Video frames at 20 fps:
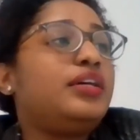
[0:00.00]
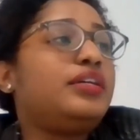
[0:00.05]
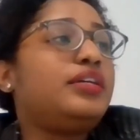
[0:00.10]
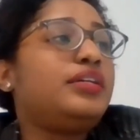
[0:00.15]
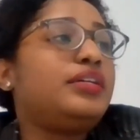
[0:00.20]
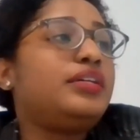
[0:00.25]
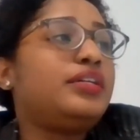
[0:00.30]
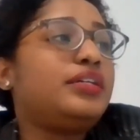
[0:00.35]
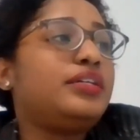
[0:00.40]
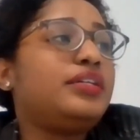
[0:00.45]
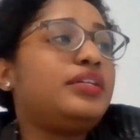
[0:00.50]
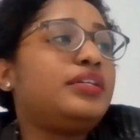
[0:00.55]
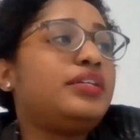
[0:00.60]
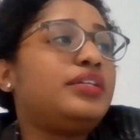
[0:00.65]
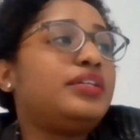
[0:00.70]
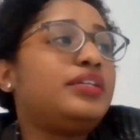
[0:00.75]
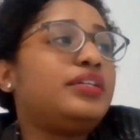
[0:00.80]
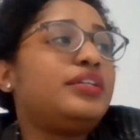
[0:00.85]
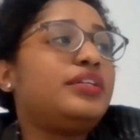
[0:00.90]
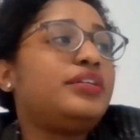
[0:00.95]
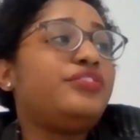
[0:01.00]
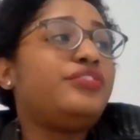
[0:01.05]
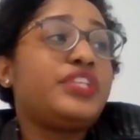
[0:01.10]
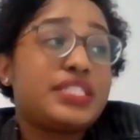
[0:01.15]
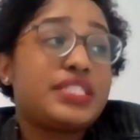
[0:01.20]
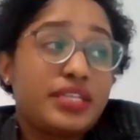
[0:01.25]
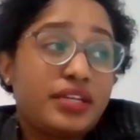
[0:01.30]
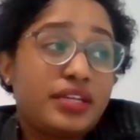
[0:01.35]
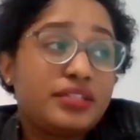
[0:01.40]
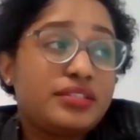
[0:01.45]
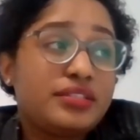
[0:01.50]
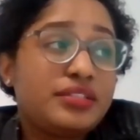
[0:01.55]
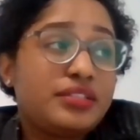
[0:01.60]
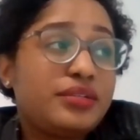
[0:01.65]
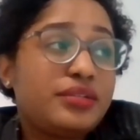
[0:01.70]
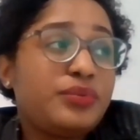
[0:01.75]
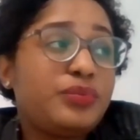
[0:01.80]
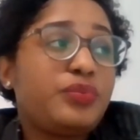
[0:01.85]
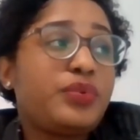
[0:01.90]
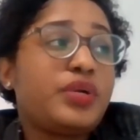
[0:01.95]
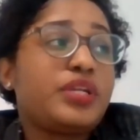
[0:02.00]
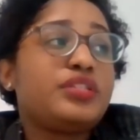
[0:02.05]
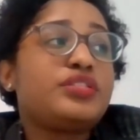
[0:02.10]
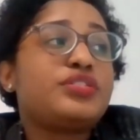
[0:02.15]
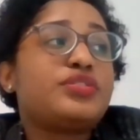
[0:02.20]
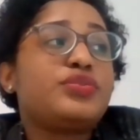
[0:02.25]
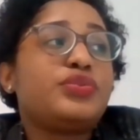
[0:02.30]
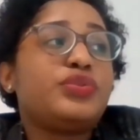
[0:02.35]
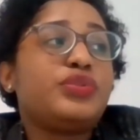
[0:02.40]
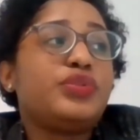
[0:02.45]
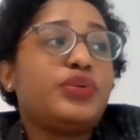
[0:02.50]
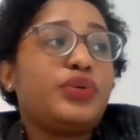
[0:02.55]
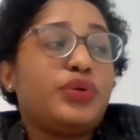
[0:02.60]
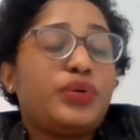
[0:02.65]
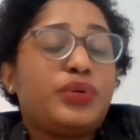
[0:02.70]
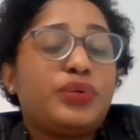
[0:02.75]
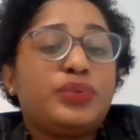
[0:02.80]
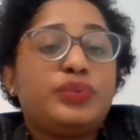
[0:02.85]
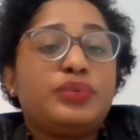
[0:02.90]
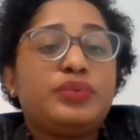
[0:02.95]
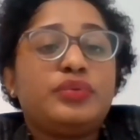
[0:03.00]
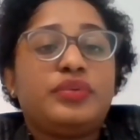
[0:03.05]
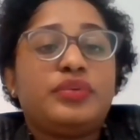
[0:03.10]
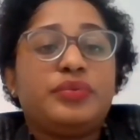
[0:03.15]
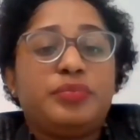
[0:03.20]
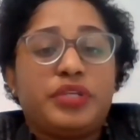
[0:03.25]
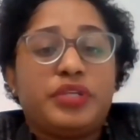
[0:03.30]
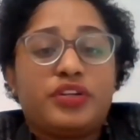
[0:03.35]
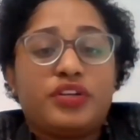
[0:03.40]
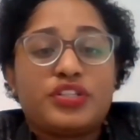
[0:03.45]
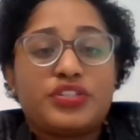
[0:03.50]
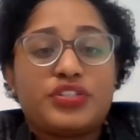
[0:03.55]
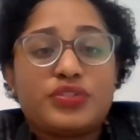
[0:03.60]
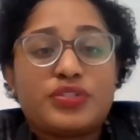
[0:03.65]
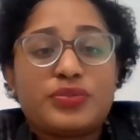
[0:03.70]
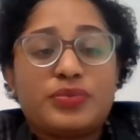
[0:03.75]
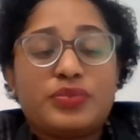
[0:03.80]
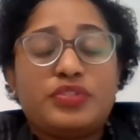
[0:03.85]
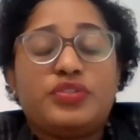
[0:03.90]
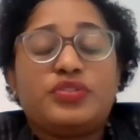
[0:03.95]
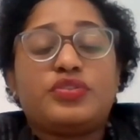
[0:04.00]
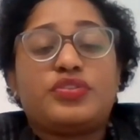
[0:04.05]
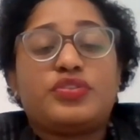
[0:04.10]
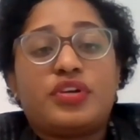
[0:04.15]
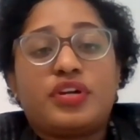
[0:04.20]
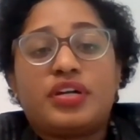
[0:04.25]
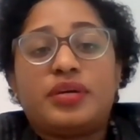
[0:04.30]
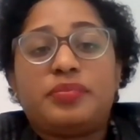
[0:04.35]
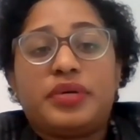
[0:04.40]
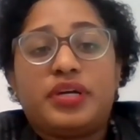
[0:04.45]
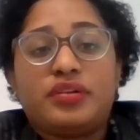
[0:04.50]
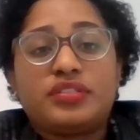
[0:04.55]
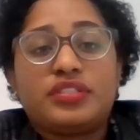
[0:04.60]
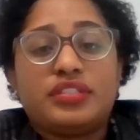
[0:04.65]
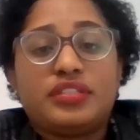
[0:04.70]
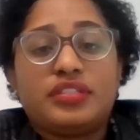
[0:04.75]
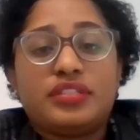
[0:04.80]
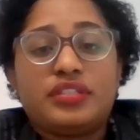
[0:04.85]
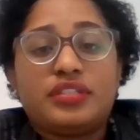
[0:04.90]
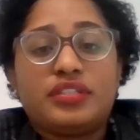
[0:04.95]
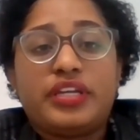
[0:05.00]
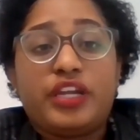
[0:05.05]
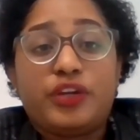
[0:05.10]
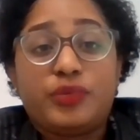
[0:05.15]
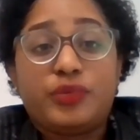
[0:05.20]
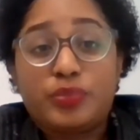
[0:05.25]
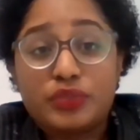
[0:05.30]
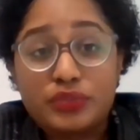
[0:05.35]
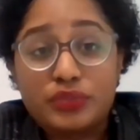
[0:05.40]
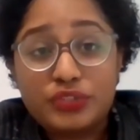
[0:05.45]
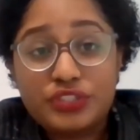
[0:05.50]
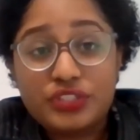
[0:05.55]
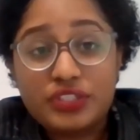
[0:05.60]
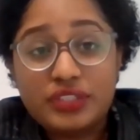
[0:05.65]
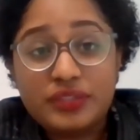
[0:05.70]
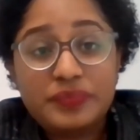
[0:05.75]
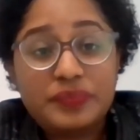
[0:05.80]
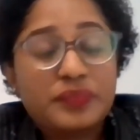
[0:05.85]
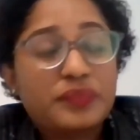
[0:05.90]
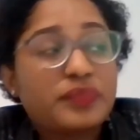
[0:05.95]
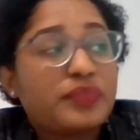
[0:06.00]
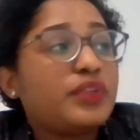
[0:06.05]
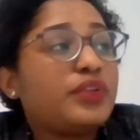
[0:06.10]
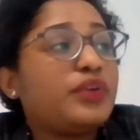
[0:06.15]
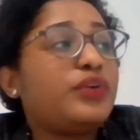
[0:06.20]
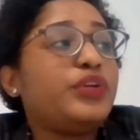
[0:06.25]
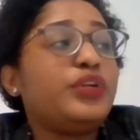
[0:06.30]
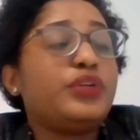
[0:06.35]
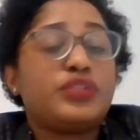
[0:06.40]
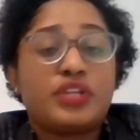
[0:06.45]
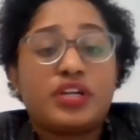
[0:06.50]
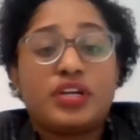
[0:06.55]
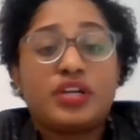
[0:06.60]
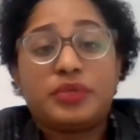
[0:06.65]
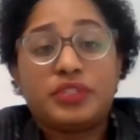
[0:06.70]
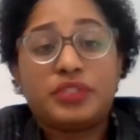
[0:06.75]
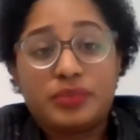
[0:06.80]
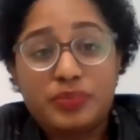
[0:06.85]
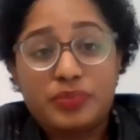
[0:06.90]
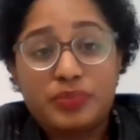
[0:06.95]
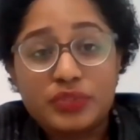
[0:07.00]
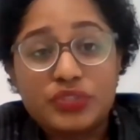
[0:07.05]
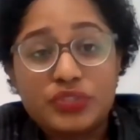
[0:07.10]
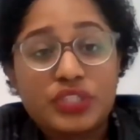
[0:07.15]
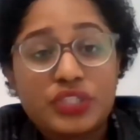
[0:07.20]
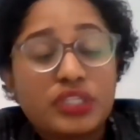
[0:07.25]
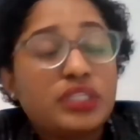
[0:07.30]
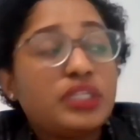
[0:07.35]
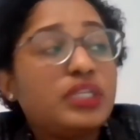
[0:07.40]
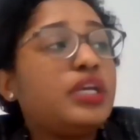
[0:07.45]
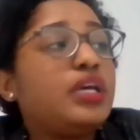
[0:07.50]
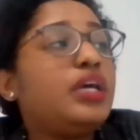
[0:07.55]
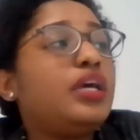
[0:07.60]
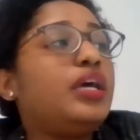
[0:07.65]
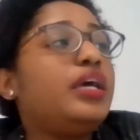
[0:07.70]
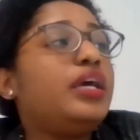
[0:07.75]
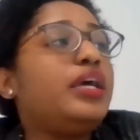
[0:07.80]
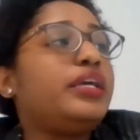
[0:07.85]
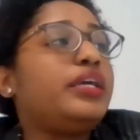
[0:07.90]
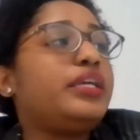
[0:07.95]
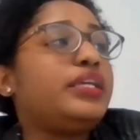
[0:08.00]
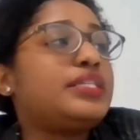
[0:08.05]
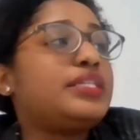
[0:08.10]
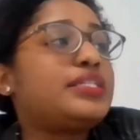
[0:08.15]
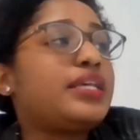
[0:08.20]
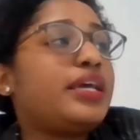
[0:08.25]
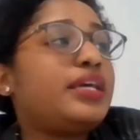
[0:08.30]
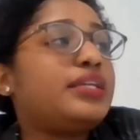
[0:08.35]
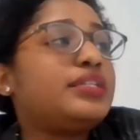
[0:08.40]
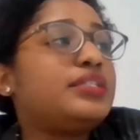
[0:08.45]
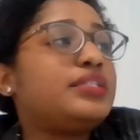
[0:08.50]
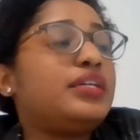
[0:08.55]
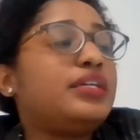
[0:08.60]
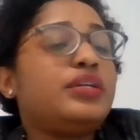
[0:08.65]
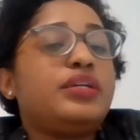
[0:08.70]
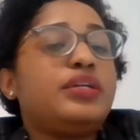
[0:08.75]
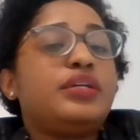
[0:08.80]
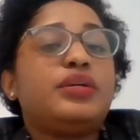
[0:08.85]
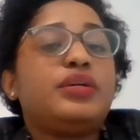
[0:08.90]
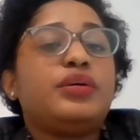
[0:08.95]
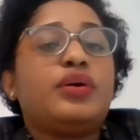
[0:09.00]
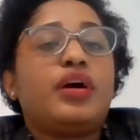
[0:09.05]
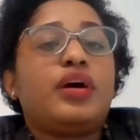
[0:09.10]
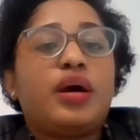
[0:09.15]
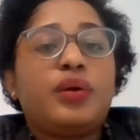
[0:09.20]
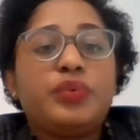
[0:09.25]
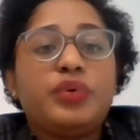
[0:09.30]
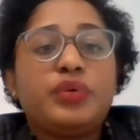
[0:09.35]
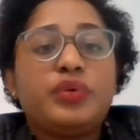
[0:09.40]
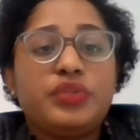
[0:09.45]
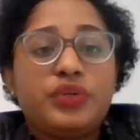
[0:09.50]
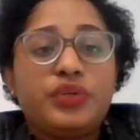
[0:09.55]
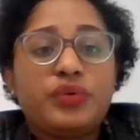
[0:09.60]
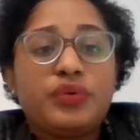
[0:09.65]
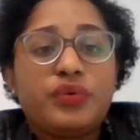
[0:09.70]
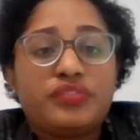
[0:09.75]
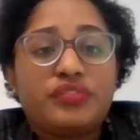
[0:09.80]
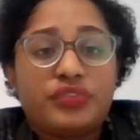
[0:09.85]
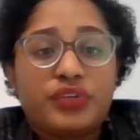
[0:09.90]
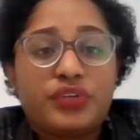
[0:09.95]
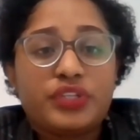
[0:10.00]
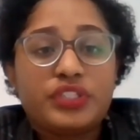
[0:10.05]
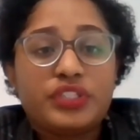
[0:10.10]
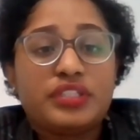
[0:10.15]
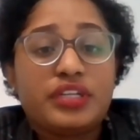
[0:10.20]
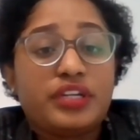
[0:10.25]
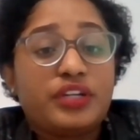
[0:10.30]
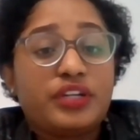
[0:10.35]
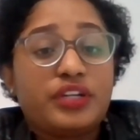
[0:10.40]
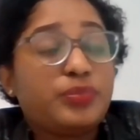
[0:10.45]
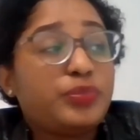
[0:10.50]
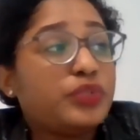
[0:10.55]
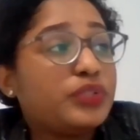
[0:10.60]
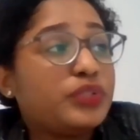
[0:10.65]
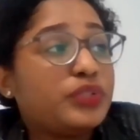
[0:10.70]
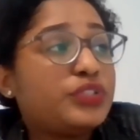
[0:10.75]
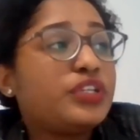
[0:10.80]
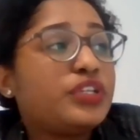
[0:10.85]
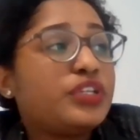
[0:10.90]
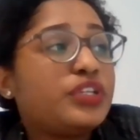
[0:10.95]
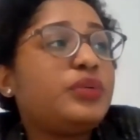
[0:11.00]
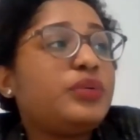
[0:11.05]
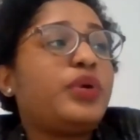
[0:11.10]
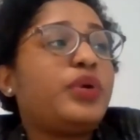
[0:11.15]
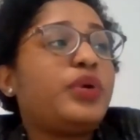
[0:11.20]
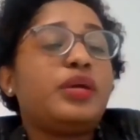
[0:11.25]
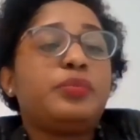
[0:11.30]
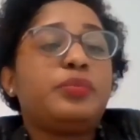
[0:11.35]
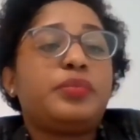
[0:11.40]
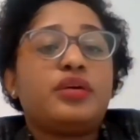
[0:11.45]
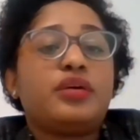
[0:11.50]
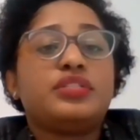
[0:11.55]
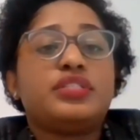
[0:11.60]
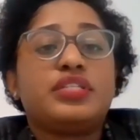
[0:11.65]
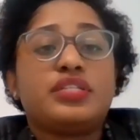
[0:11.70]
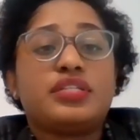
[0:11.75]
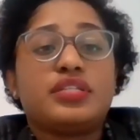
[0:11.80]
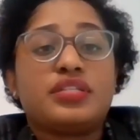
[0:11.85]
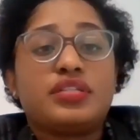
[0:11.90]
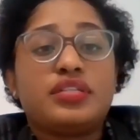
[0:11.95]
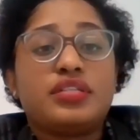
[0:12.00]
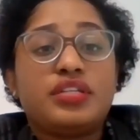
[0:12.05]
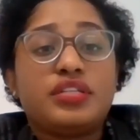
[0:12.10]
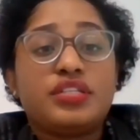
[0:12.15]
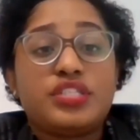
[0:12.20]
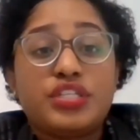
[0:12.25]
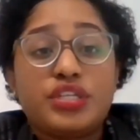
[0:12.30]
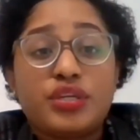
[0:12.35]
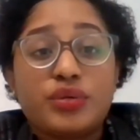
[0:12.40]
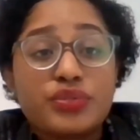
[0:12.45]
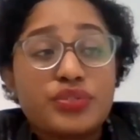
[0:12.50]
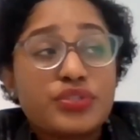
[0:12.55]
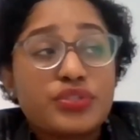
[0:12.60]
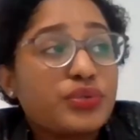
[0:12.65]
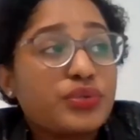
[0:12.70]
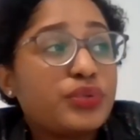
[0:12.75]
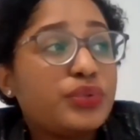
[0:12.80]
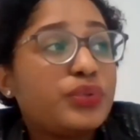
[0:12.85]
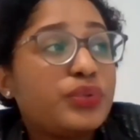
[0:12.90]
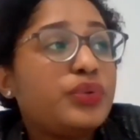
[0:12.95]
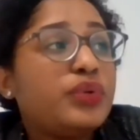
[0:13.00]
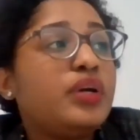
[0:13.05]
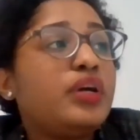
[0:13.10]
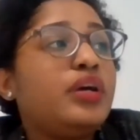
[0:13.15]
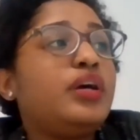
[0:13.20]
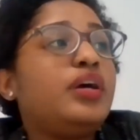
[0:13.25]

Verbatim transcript: Uh, Vicente wants to know, because you, you talk about uh, air pollution, or you talk about the pollution, he said, uh, how will you avoid the air pollution? What about the CO2?